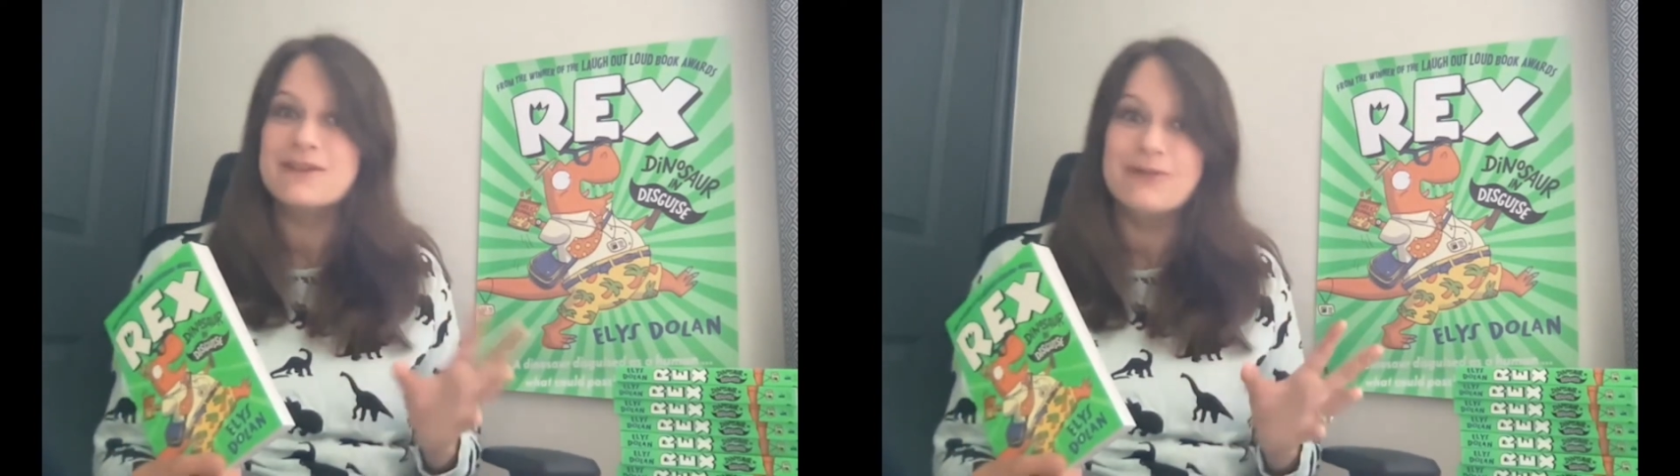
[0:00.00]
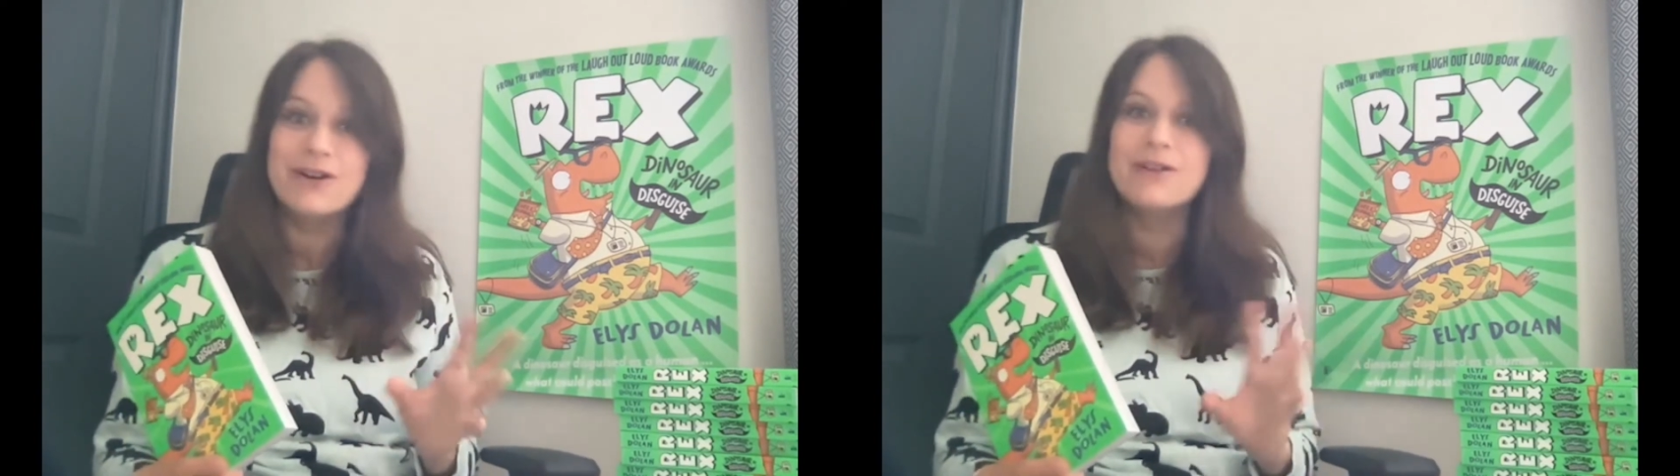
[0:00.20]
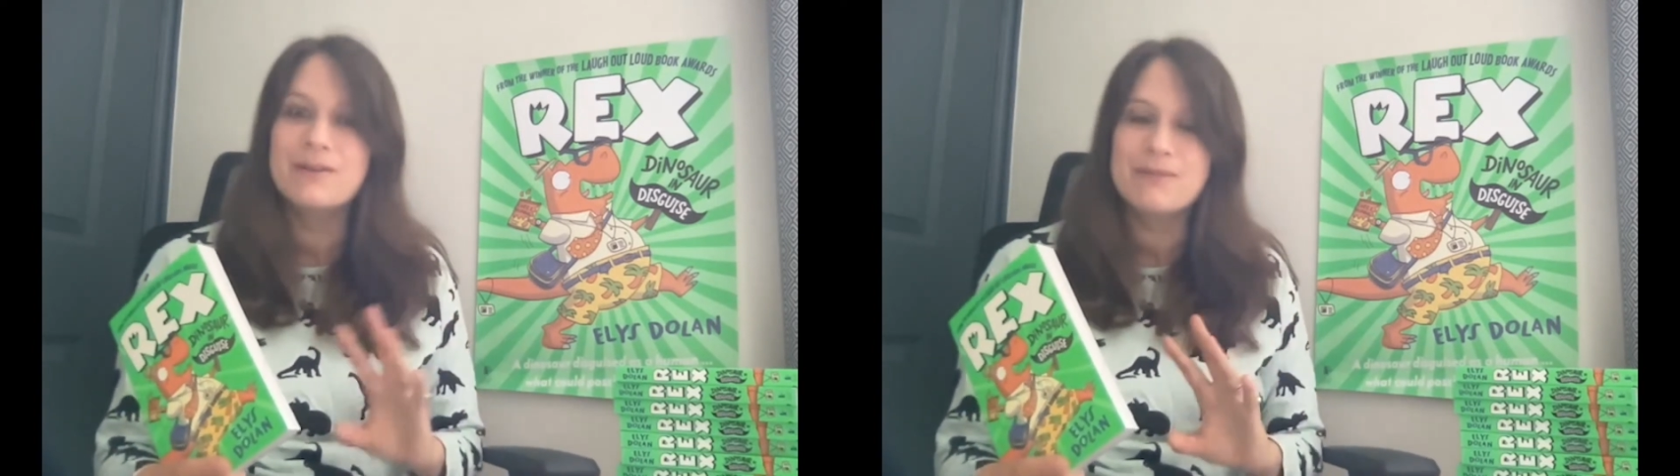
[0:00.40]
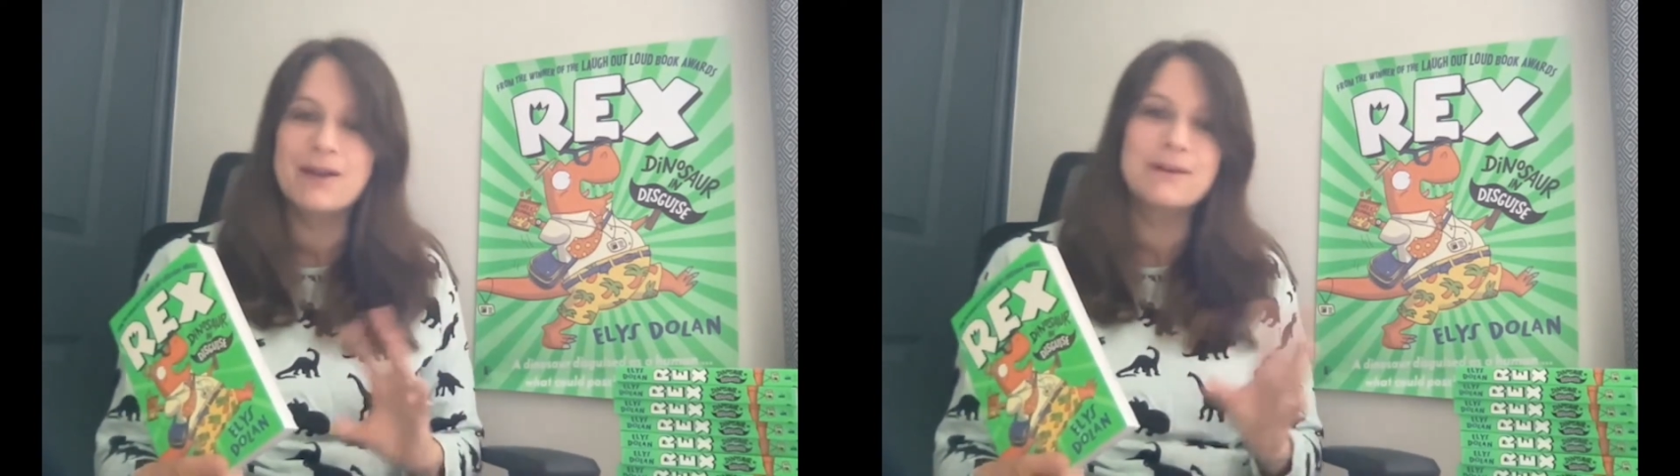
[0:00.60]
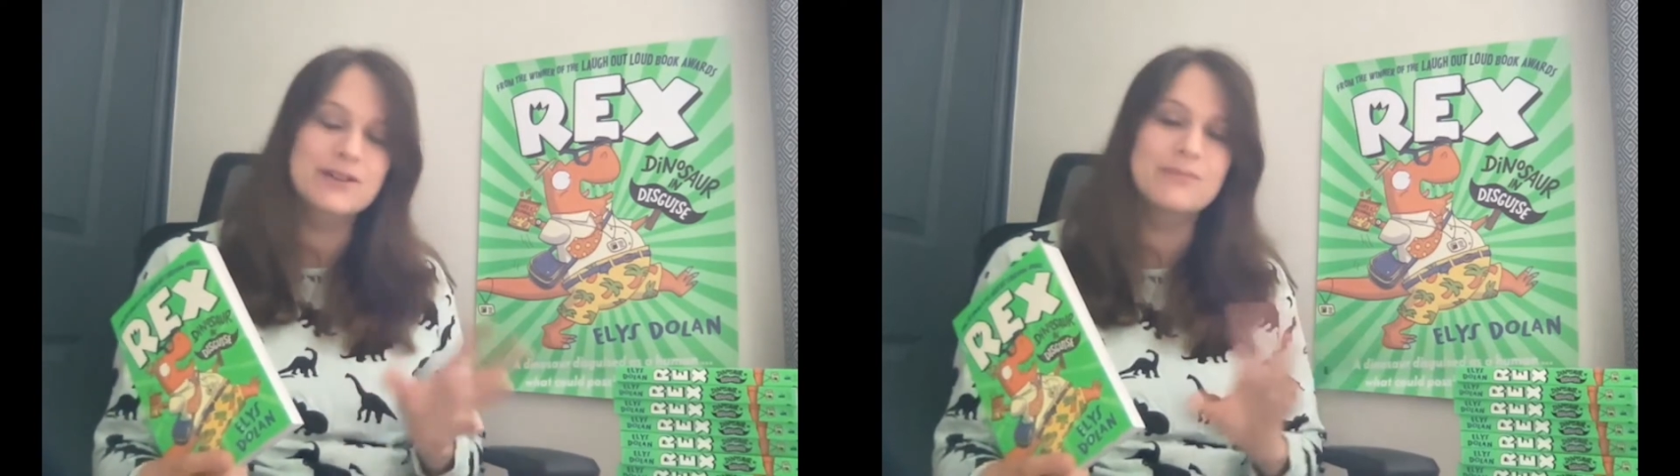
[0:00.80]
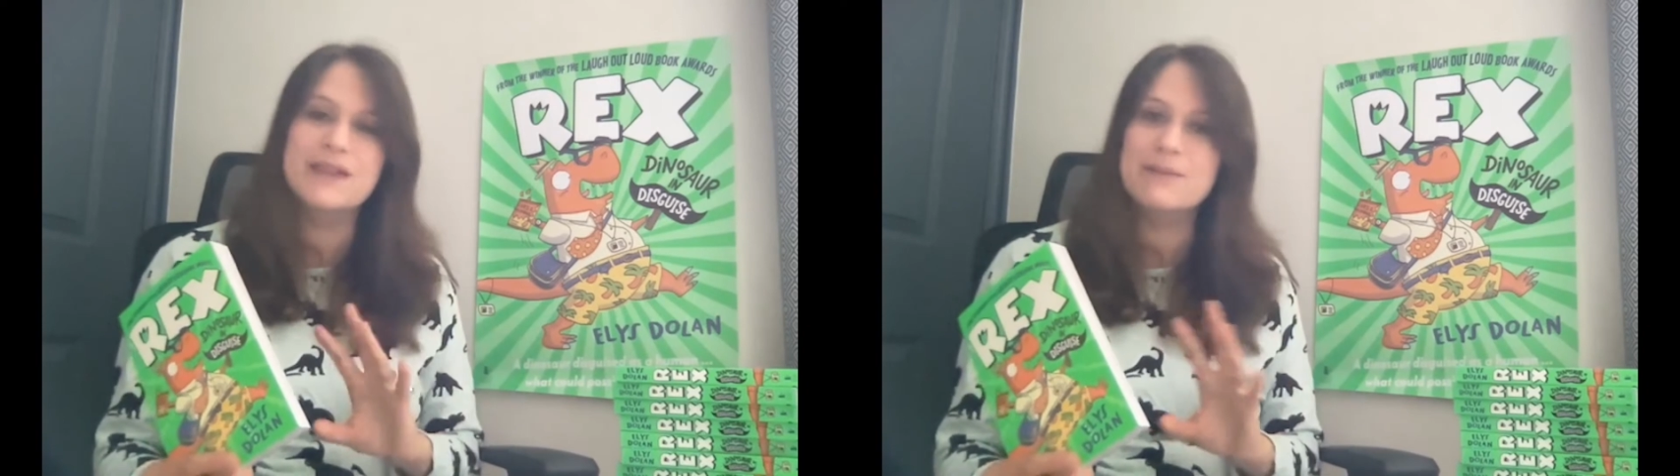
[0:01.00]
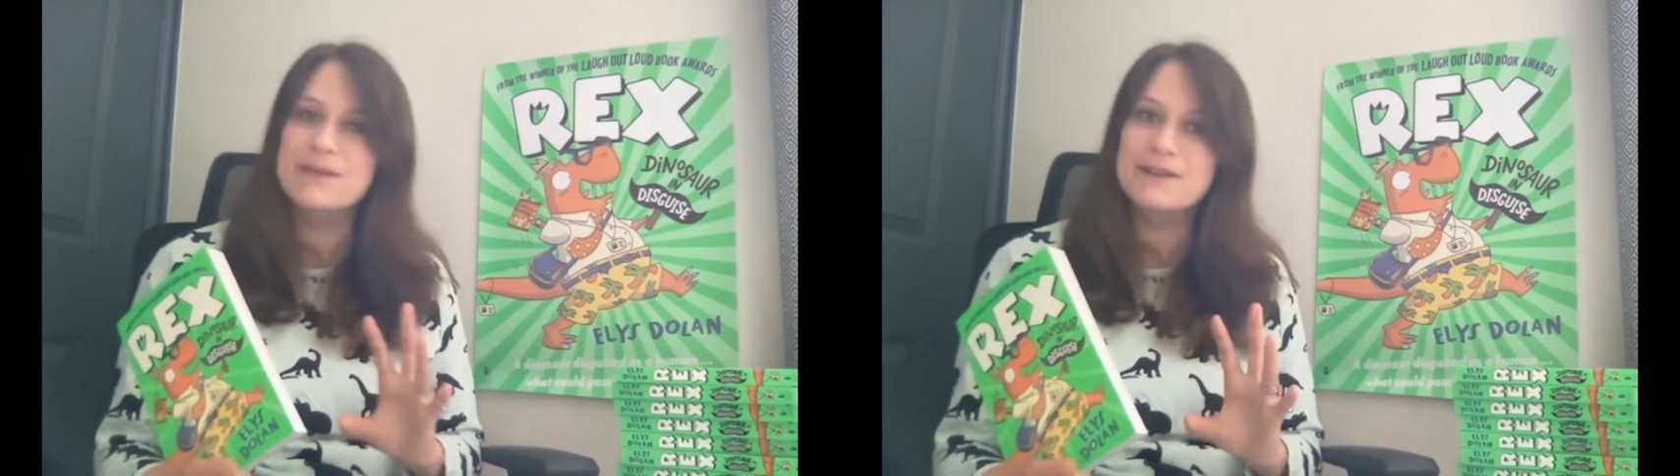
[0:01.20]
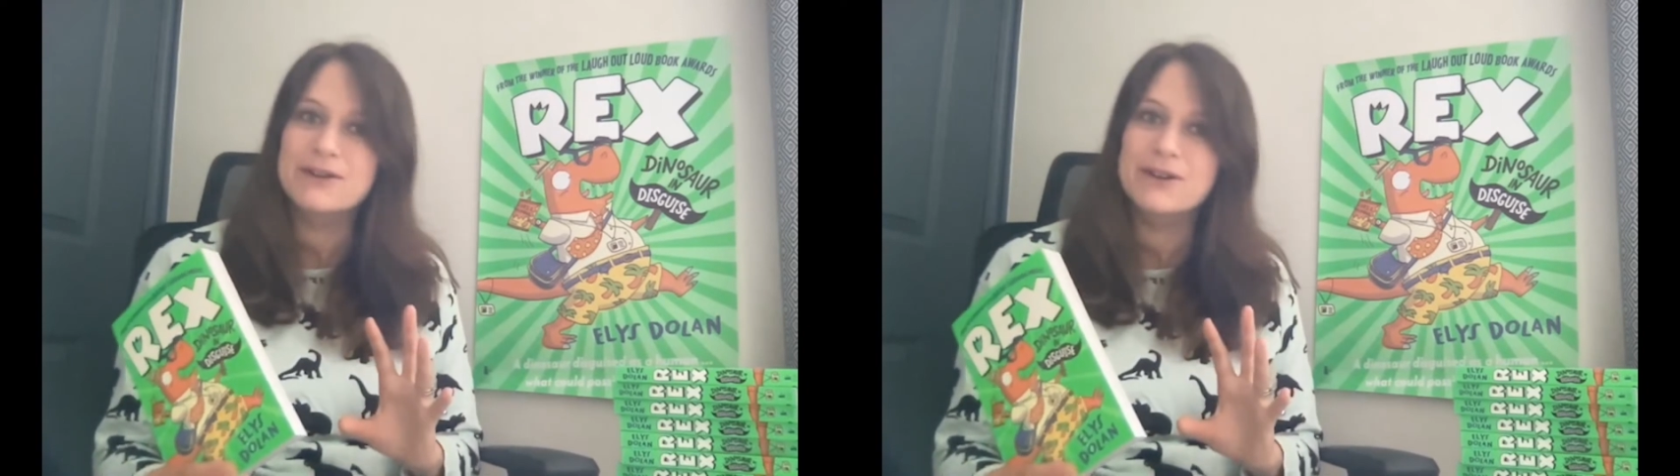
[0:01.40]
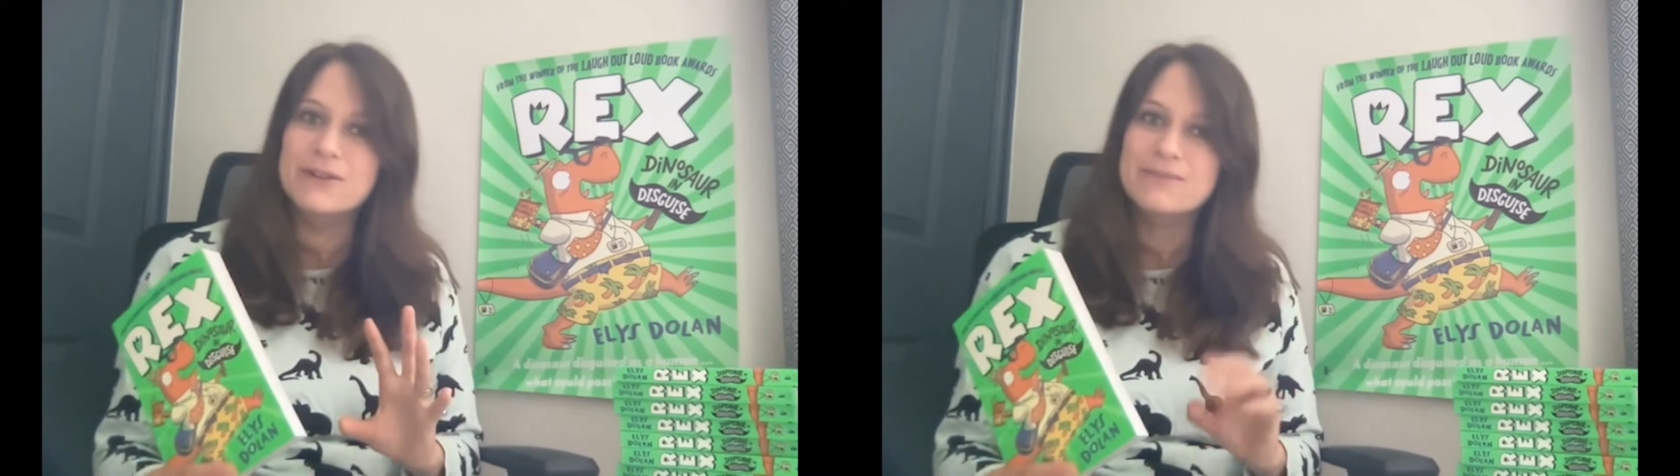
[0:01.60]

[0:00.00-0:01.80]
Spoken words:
a Bigfoot,